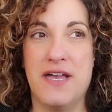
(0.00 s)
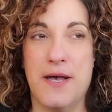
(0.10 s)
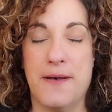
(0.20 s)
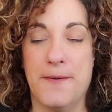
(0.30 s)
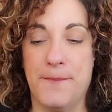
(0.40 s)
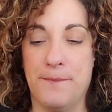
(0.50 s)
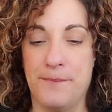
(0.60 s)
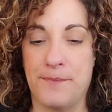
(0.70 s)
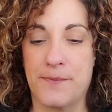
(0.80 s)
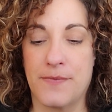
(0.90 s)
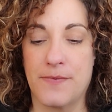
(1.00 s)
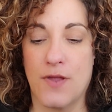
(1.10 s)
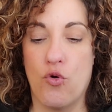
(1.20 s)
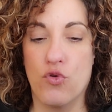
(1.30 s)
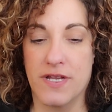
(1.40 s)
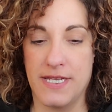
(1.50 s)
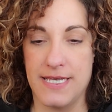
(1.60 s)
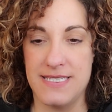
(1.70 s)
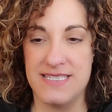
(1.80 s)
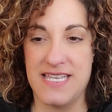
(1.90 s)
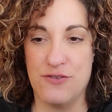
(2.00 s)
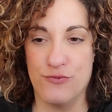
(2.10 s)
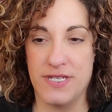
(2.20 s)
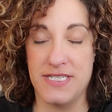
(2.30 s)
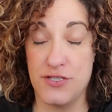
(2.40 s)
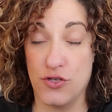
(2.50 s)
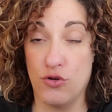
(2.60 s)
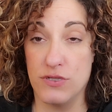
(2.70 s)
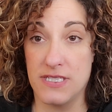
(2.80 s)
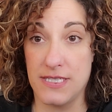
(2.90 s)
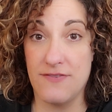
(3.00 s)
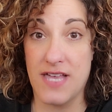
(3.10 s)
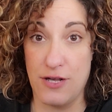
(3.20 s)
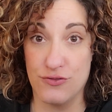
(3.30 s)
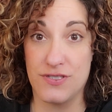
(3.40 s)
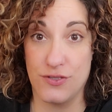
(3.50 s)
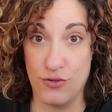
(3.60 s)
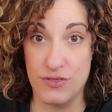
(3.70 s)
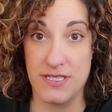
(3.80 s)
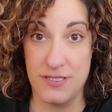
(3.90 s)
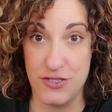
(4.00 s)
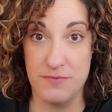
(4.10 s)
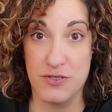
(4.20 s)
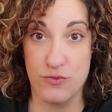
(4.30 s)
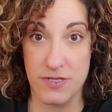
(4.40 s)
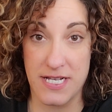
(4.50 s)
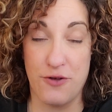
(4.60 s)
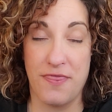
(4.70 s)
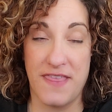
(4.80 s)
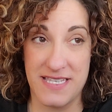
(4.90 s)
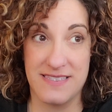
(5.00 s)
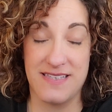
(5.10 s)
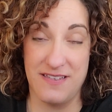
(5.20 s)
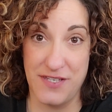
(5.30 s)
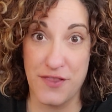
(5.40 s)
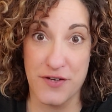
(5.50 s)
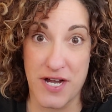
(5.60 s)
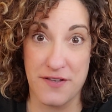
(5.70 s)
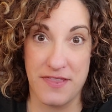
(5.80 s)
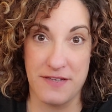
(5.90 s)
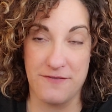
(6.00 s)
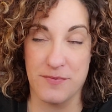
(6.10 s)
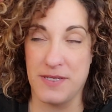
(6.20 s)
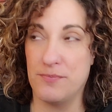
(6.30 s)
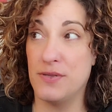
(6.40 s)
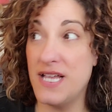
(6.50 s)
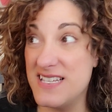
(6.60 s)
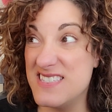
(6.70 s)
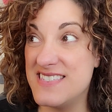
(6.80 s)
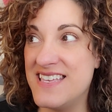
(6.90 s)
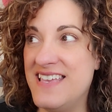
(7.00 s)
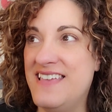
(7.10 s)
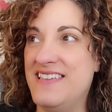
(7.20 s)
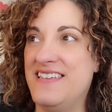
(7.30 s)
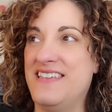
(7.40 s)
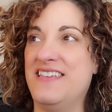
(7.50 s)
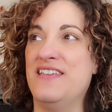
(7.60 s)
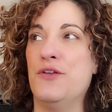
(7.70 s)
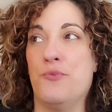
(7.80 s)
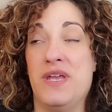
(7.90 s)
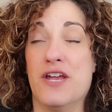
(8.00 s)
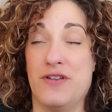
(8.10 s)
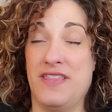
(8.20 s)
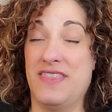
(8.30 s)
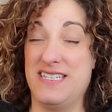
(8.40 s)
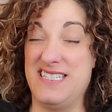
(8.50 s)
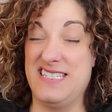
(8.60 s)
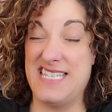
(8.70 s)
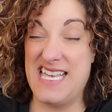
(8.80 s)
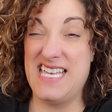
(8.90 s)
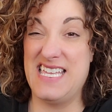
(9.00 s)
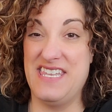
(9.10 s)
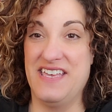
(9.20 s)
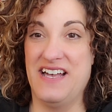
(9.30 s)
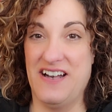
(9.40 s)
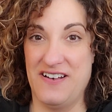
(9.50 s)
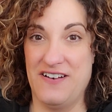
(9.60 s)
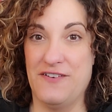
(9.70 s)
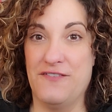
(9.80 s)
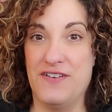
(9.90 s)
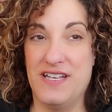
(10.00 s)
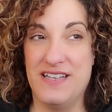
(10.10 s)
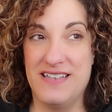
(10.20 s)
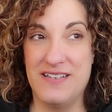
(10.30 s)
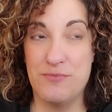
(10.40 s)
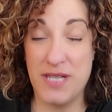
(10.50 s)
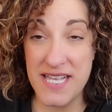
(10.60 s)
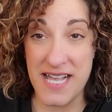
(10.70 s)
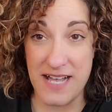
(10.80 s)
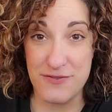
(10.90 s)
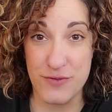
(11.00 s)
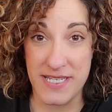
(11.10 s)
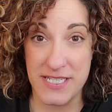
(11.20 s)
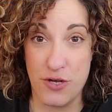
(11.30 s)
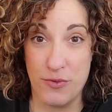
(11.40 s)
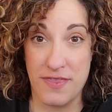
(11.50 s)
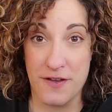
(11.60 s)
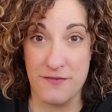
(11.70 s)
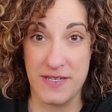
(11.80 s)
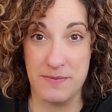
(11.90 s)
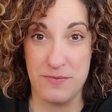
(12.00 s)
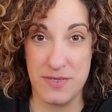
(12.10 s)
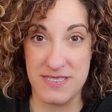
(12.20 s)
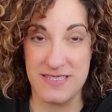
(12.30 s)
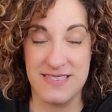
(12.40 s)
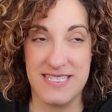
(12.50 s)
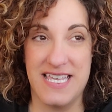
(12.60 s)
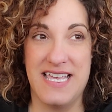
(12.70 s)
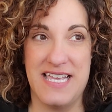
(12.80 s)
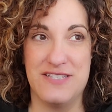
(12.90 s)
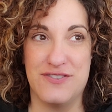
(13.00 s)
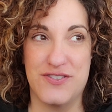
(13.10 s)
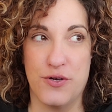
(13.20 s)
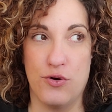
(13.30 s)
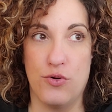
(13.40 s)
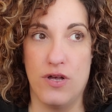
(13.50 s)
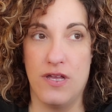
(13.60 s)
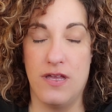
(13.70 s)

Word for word: um, organized and ready to go to leave the house to go to the gym to work out. That's another hard thing for me. Plus, we are in the dead of playoffs right now with our family business. And so